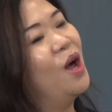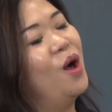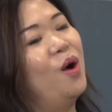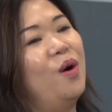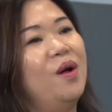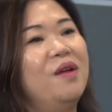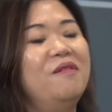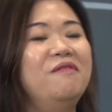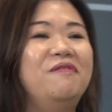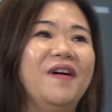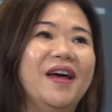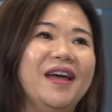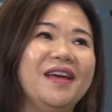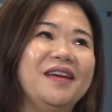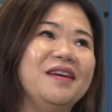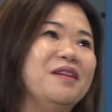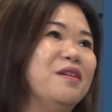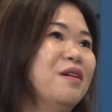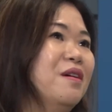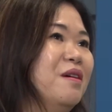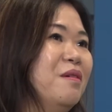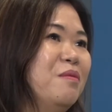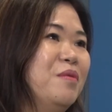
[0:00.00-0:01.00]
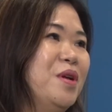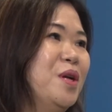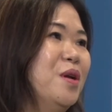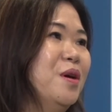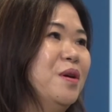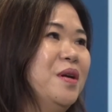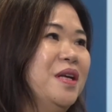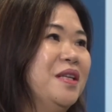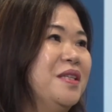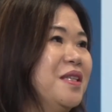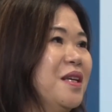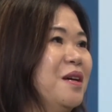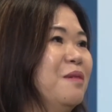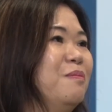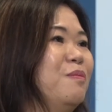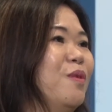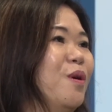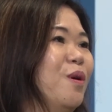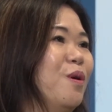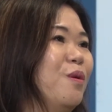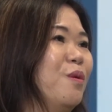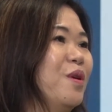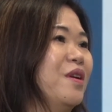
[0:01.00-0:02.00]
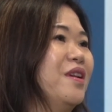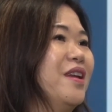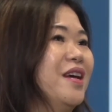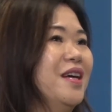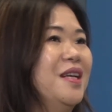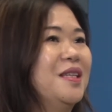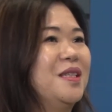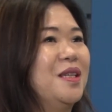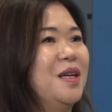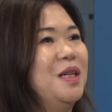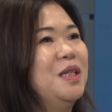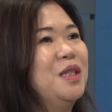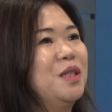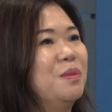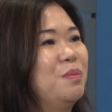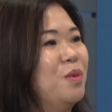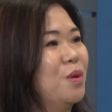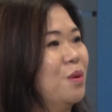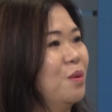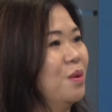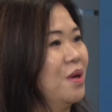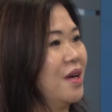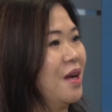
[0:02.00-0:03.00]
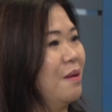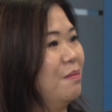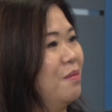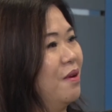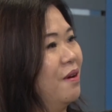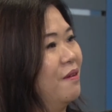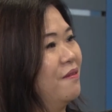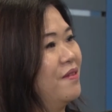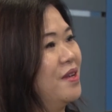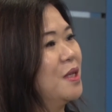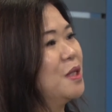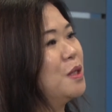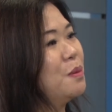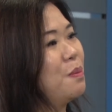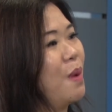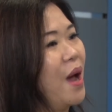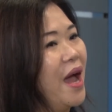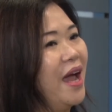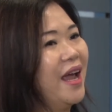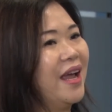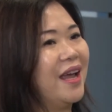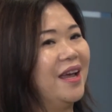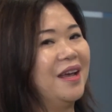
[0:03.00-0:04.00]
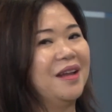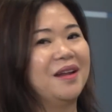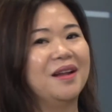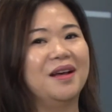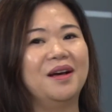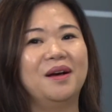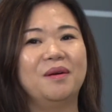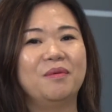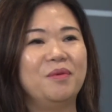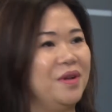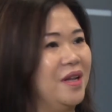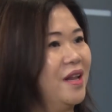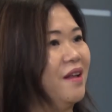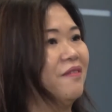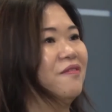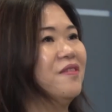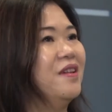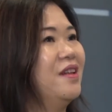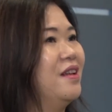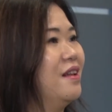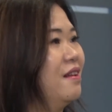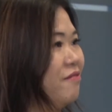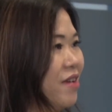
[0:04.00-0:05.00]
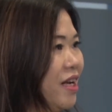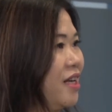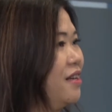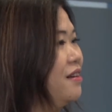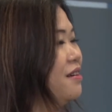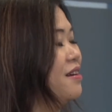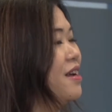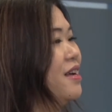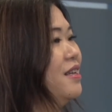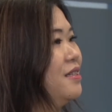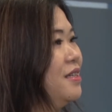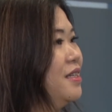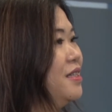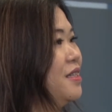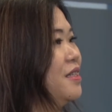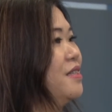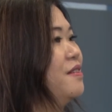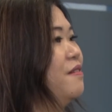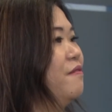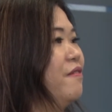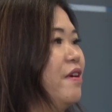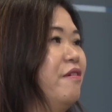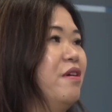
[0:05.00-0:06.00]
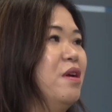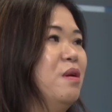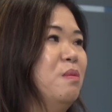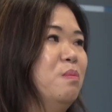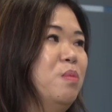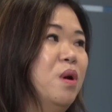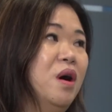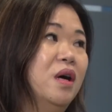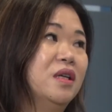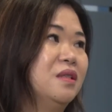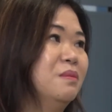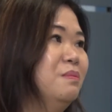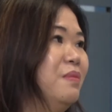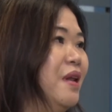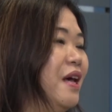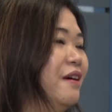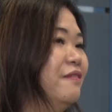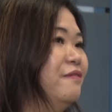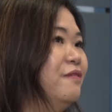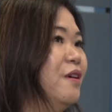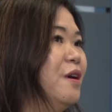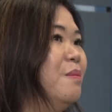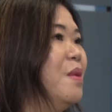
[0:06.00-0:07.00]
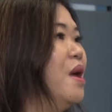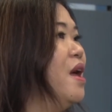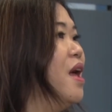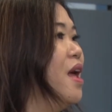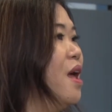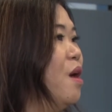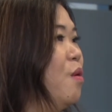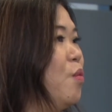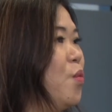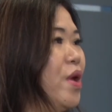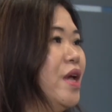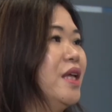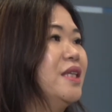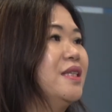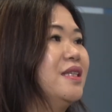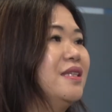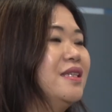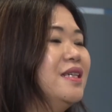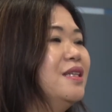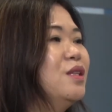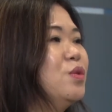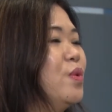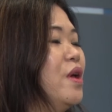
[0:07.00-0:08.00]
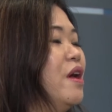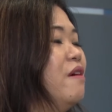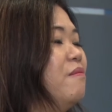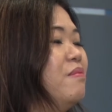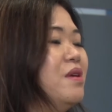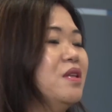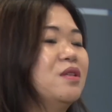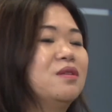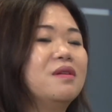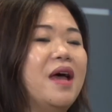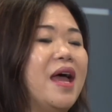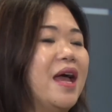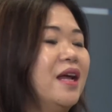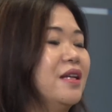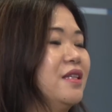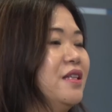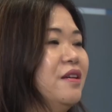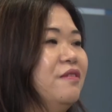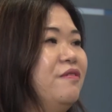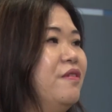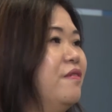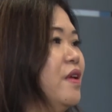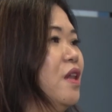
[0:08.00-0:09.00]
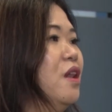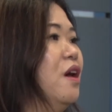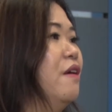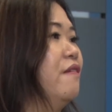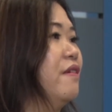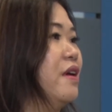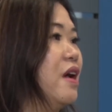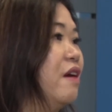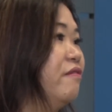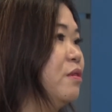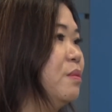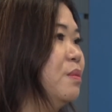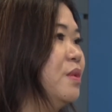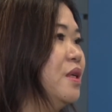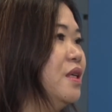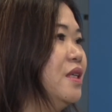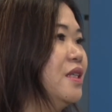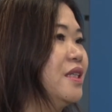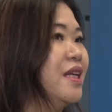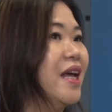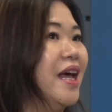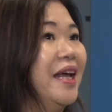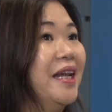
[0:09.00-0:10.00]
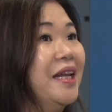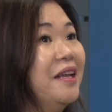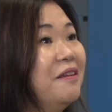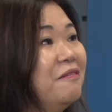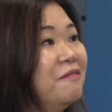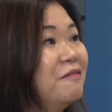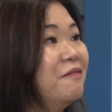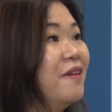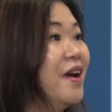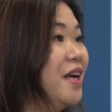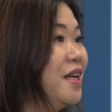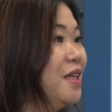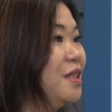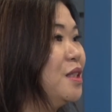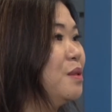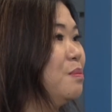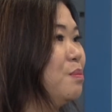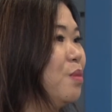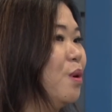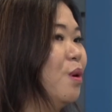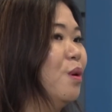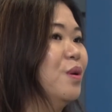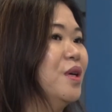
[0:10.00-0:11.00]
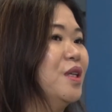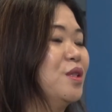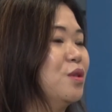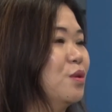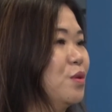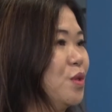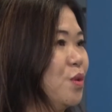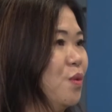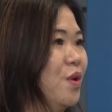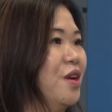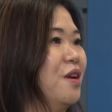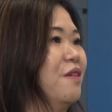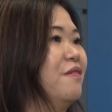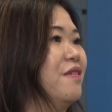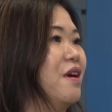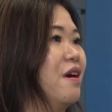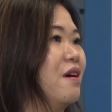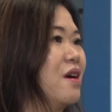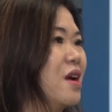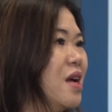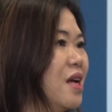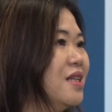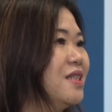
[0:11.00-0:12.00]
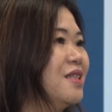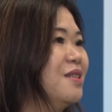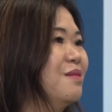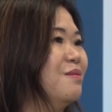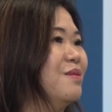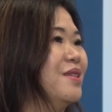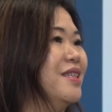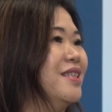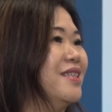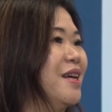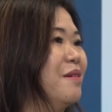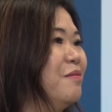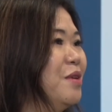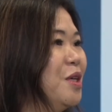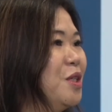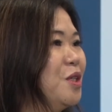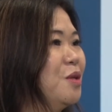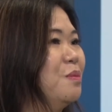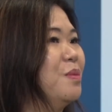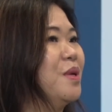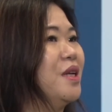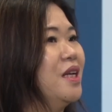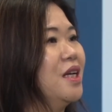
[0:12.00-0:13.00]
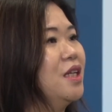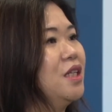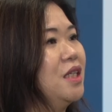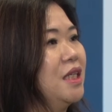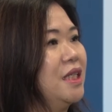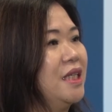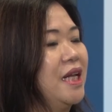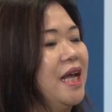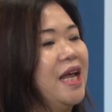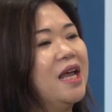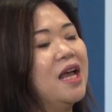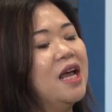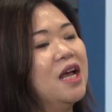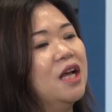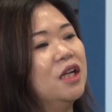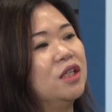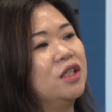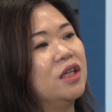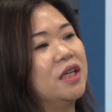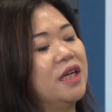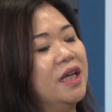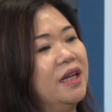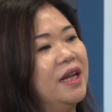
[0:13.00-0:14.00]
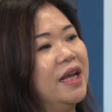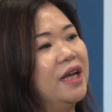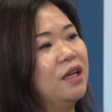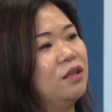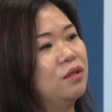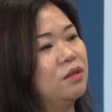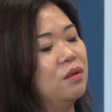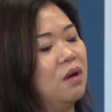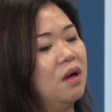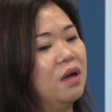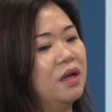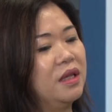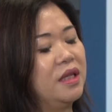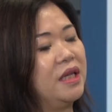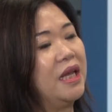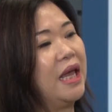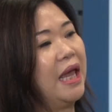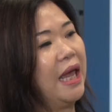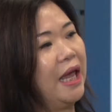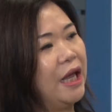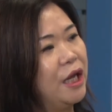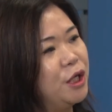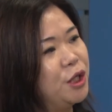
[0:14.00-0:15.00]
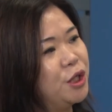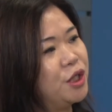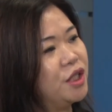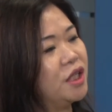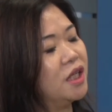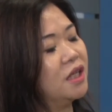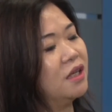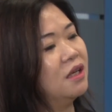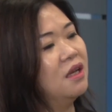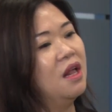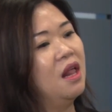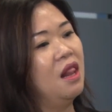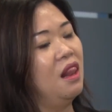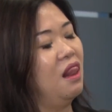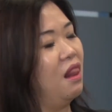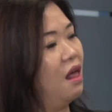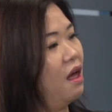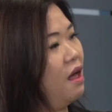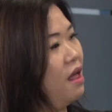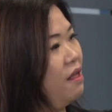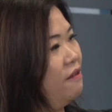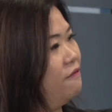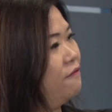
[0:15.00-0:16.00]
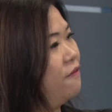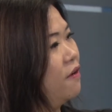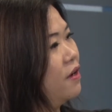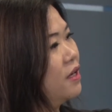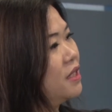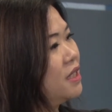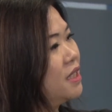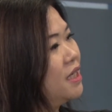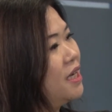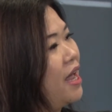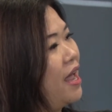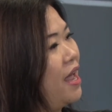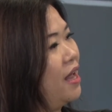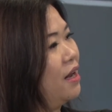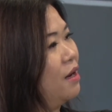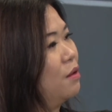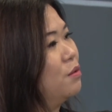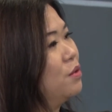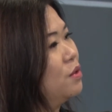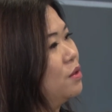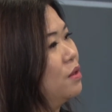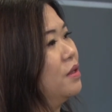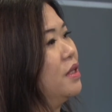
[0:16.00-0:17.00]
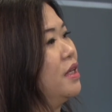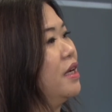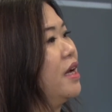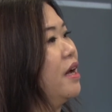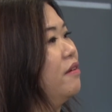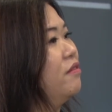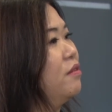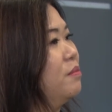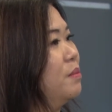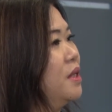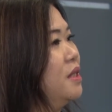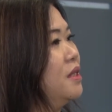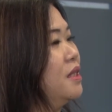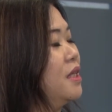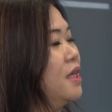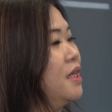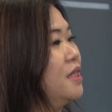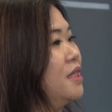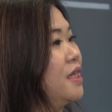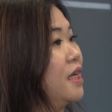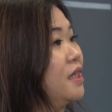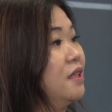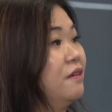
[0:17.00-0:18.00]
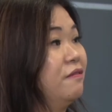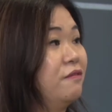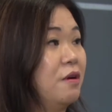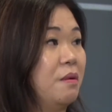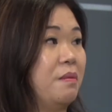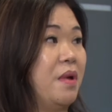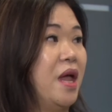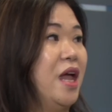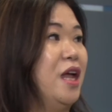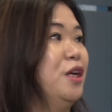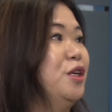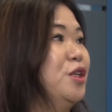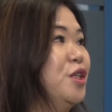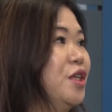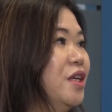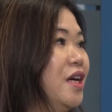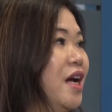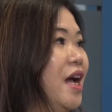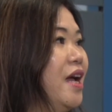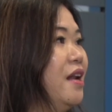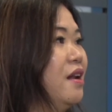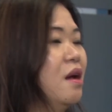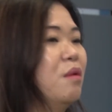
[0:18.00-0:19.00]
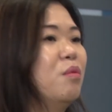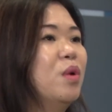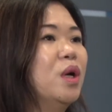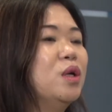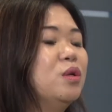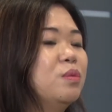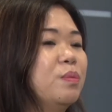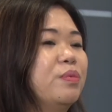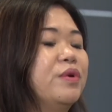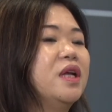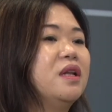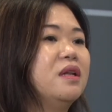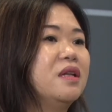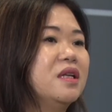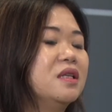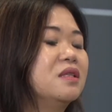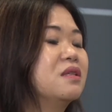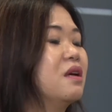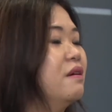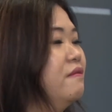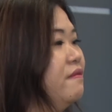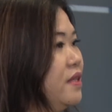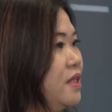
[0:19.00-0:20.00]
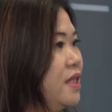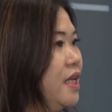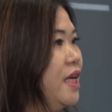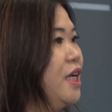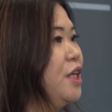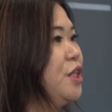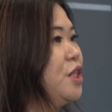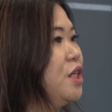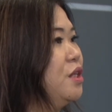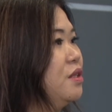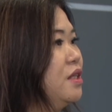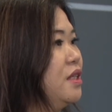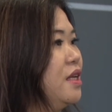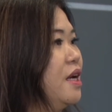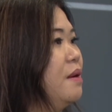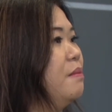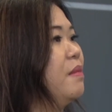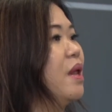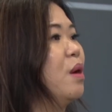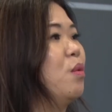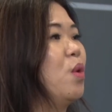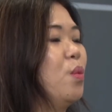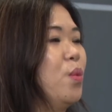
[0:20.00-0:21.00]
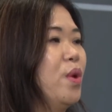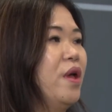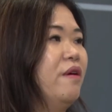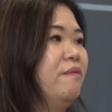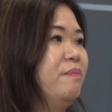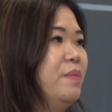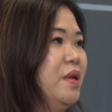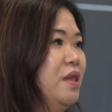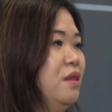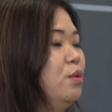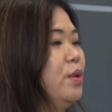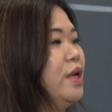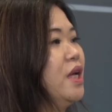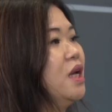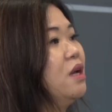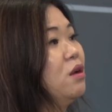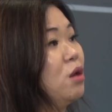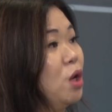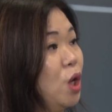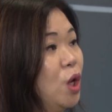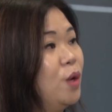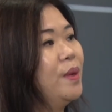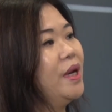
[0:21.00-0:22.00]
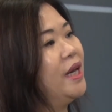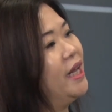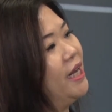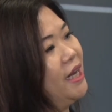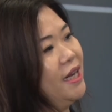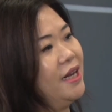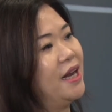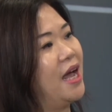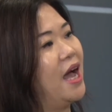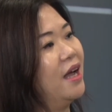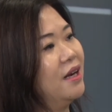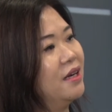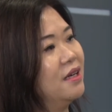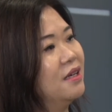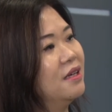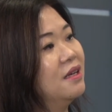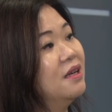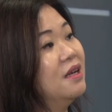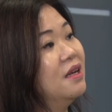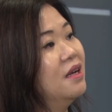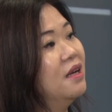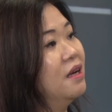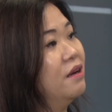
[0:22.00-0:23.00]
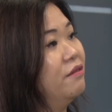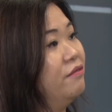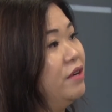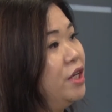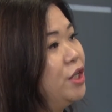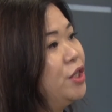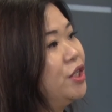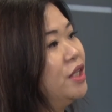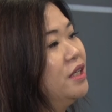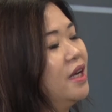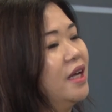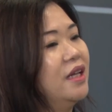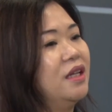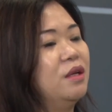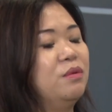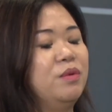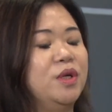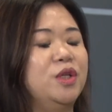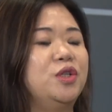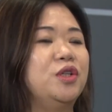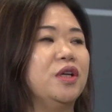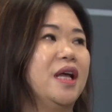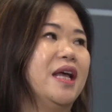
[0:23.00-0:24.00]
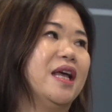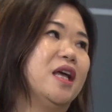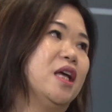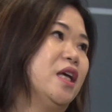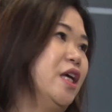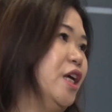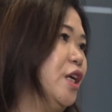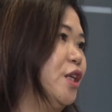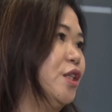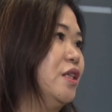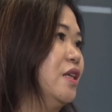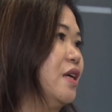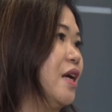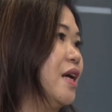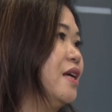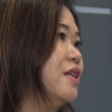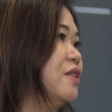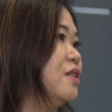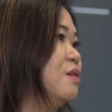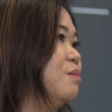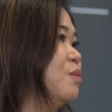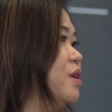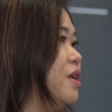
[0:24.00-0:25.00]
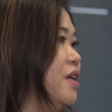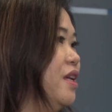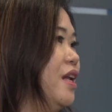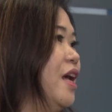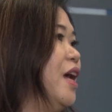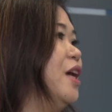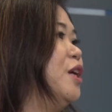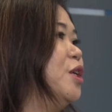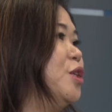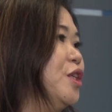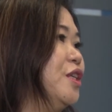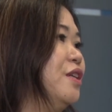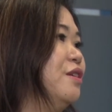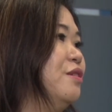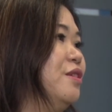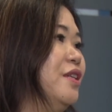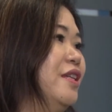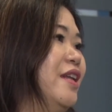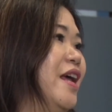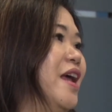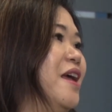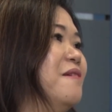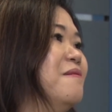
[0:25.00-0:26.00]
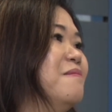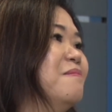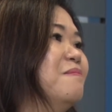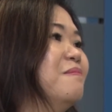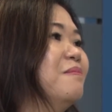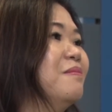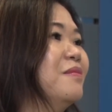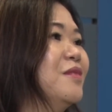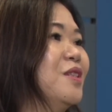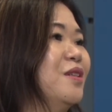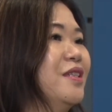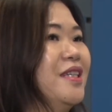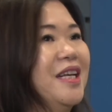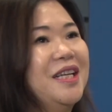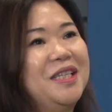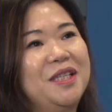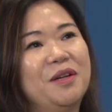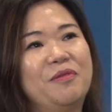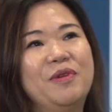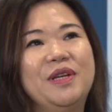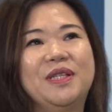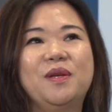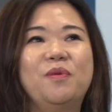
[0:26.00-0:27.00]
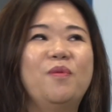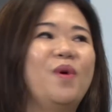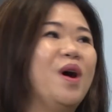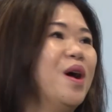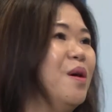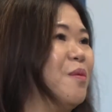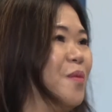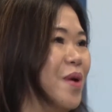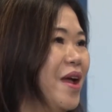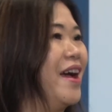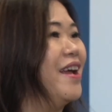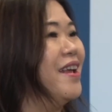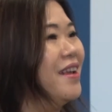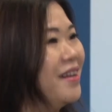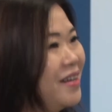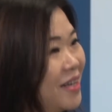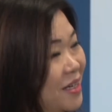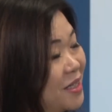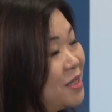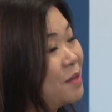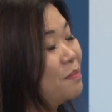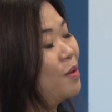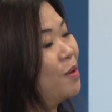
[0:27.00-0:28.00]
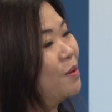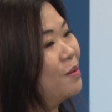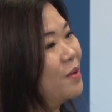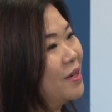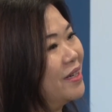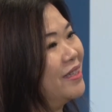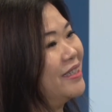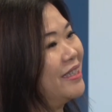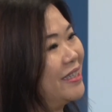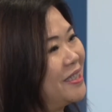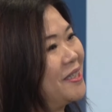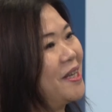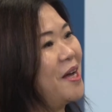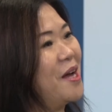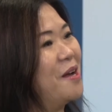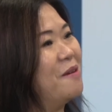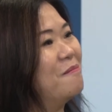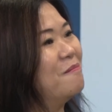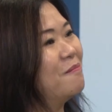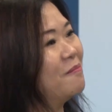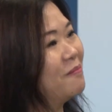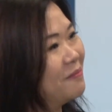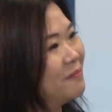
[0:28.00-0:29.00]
Oh, in fact, you know, we know in Singapore there's an Interpol World a couple of years back, and we definitely recognize this is a very important platform. And we, since we have been so active with a lot of governments, and in fact, Interpol is also one of our customers, and we should be here today to connect to all the Asia law enforcer and also the government sector from Asia. And I want to bring this conversation to them, like what we have been doing globally in other region. I think we should engage the customer in Asia today. So that's the reason why we are in Interpol World this time.